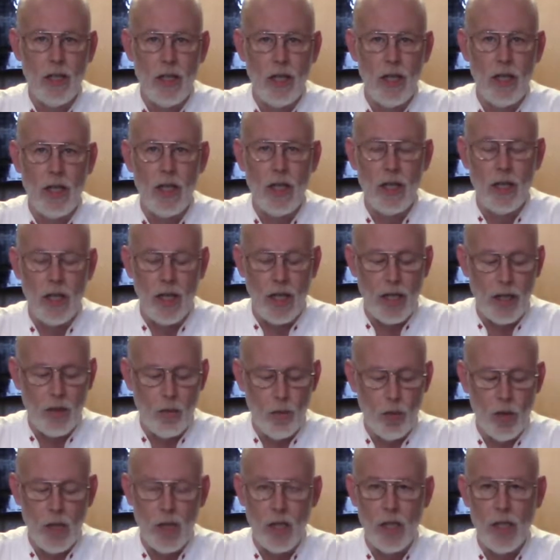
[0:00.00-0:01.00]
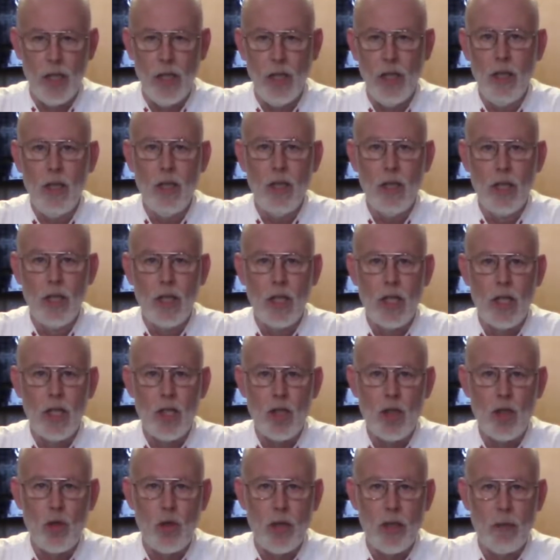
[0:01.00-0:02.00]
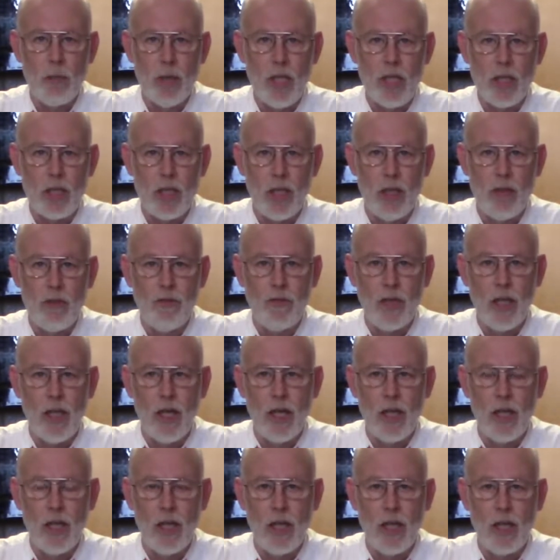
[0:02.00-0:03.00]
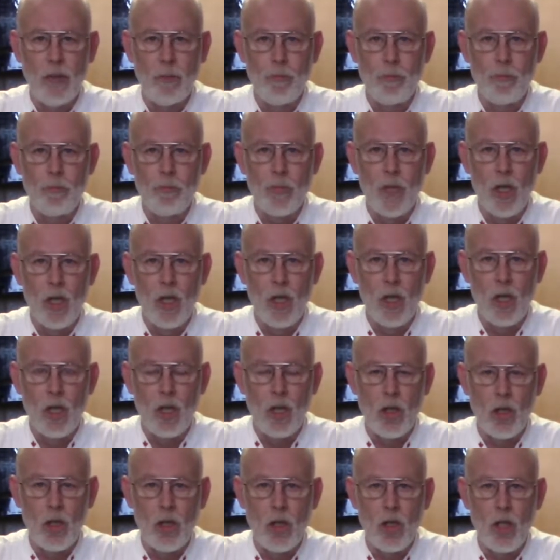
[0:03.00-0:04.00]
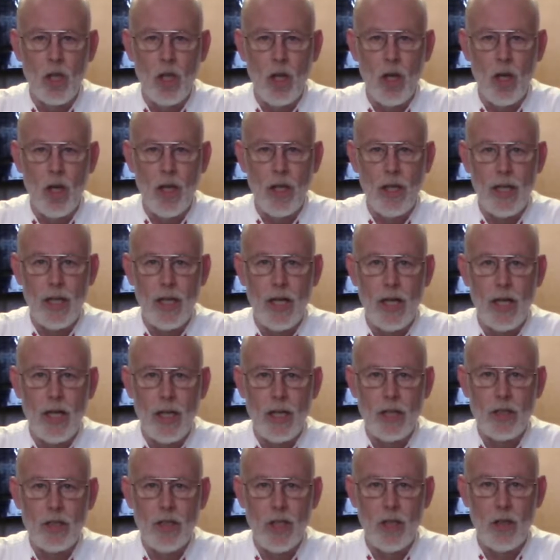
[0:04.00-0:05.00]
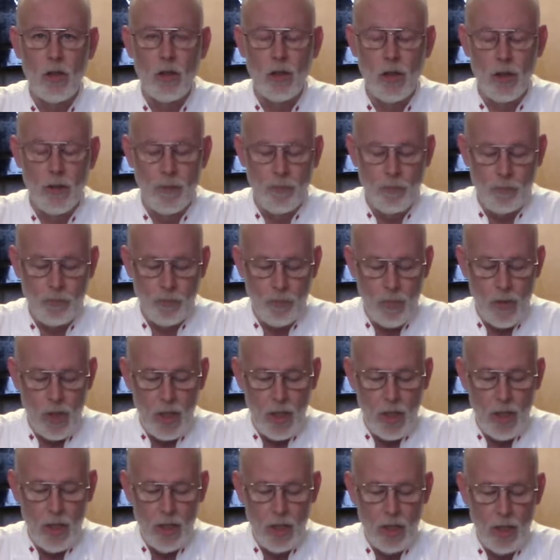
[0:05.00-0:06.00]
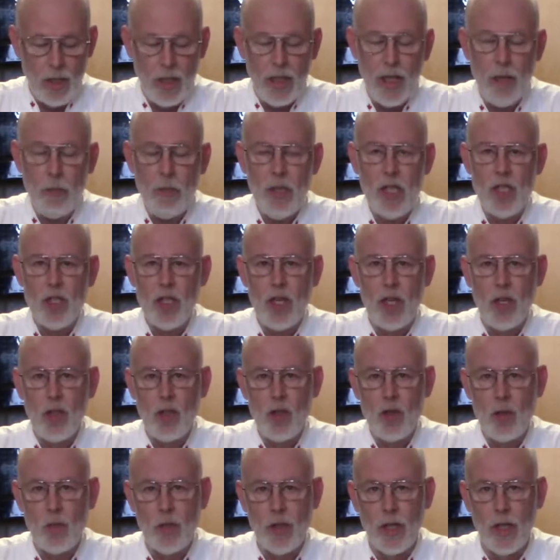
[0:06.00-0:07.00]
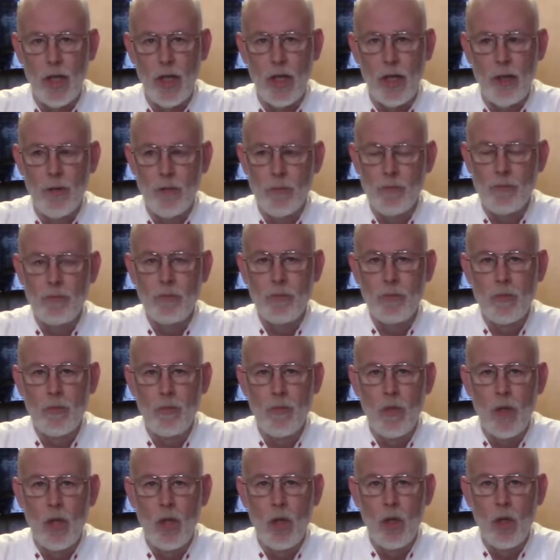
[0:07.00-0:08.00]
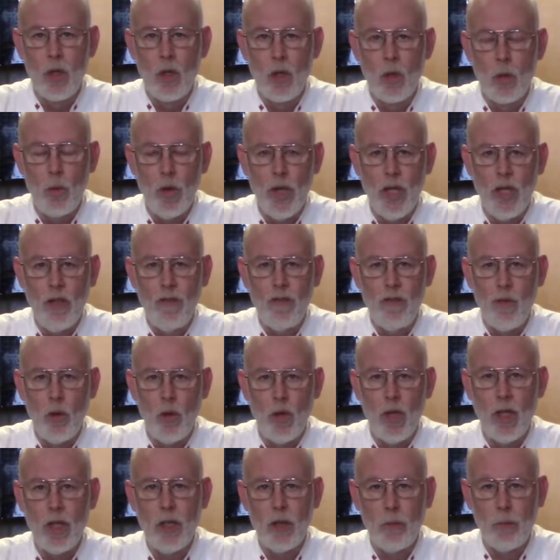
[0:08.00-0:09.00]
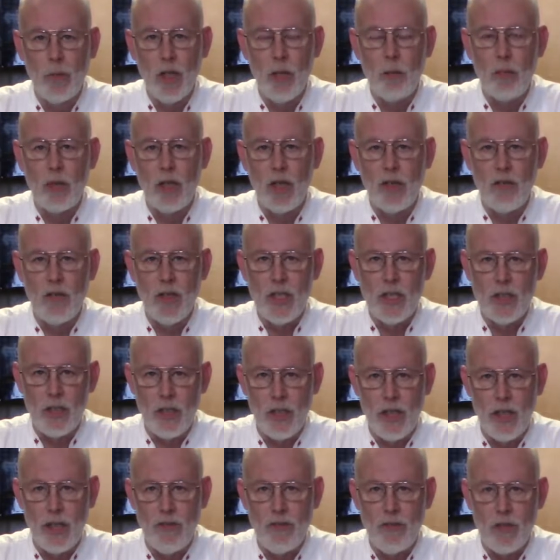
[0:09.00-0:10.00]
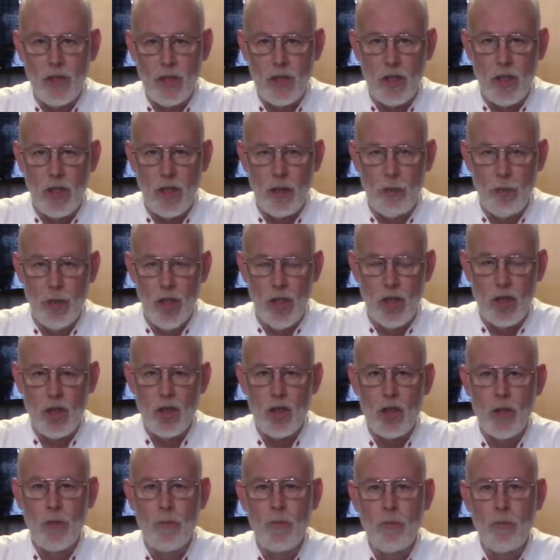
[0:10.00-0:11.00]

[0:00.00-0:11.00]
And I really enjoyed myself, and I learned a lot, and I excelled. He gave me a challenge one day. We did 400 people every Sunday for Sunday brunch.